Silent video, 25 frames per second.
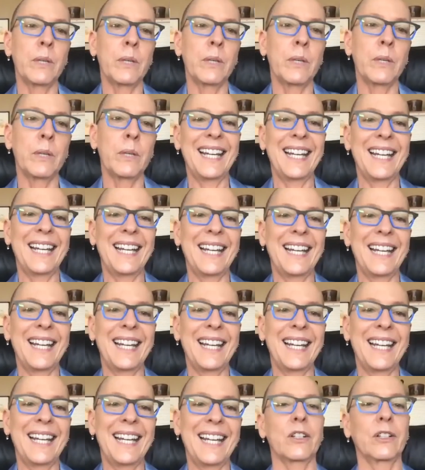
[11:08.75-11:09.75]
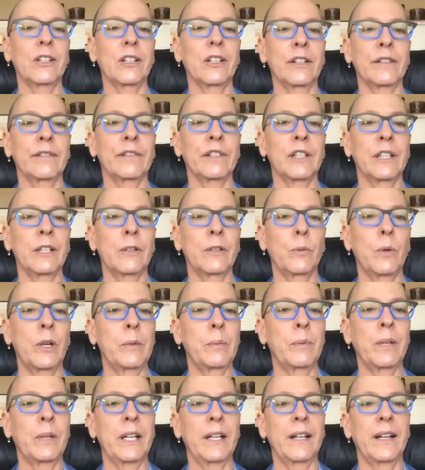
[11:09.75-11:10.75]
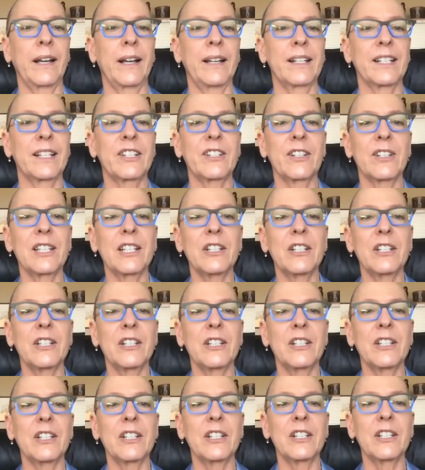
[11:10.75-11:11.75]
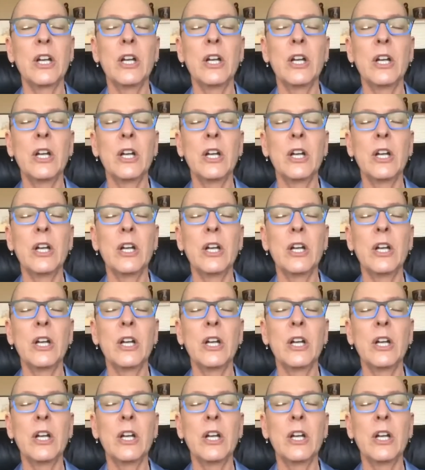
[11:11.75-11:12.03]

She says, it takes a clover and one bee. And so then you have to ask,